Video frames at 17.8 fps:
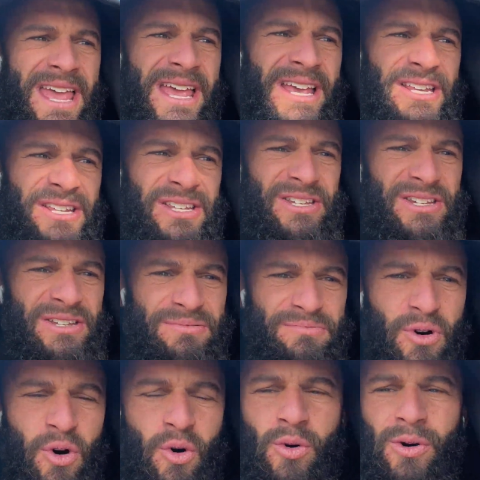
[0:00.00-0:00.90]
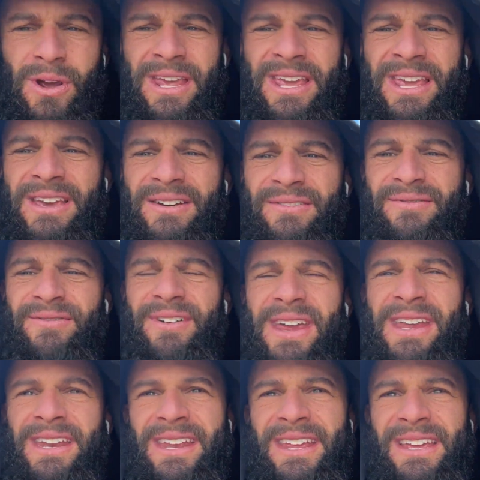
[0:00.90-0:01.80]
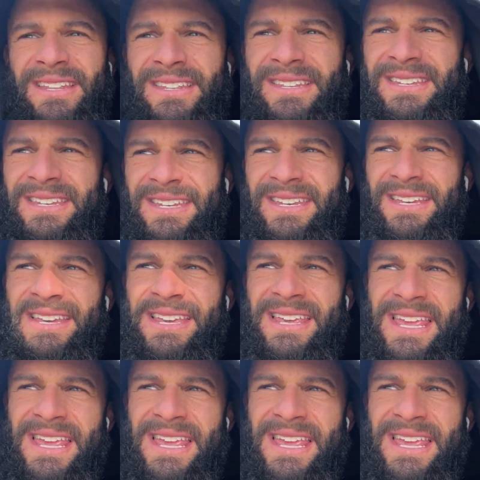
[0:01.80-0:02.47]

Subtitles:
small inconvenience